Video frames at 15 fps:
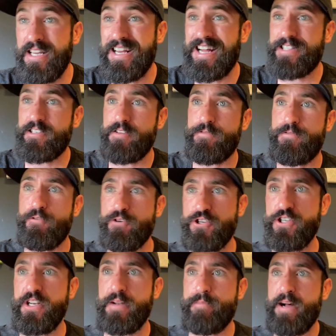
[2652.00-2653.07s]
That's
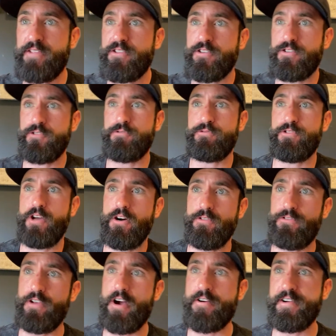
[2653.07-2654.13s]
unfortunate about the tooth, though.
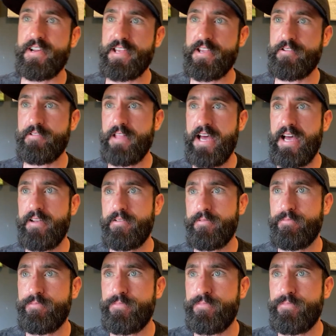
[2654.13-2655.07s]
Sorry to hear that.